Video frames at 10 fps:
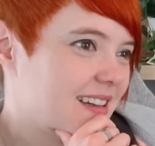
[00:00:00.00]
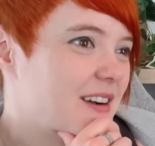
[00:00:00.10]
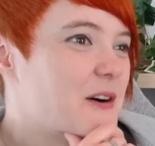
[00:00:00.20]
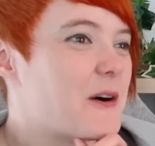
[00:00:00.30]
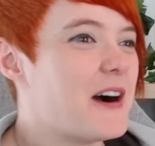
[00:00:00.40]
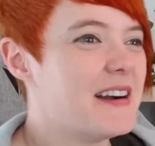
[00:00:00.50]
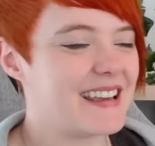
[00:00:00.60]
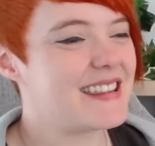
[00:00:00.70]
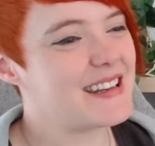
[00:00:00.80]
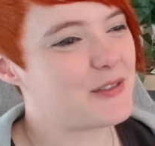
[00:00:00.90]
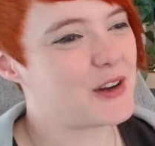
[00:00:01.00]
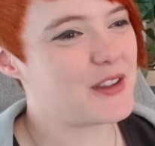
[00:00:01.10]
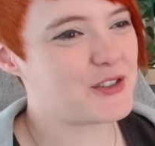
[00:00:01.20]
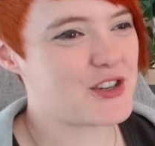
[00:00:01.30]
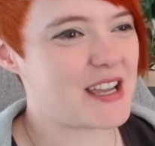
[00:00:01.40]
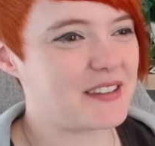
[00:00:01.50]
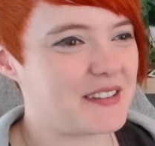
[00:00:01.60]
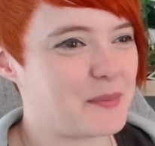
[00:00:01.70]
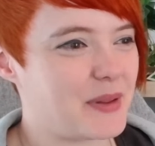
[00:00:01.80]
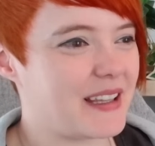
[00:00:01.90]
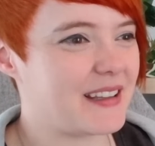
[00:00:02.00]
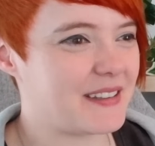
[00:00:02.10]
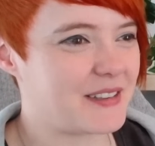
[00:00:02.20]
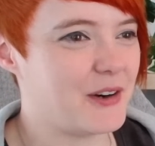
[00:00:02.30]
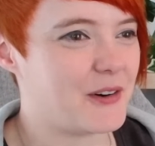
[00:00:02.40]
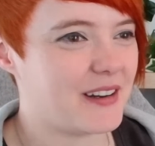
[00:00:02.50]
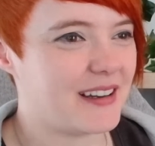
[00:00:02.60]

Oh, yeah, they never got their chance to play. Let's go.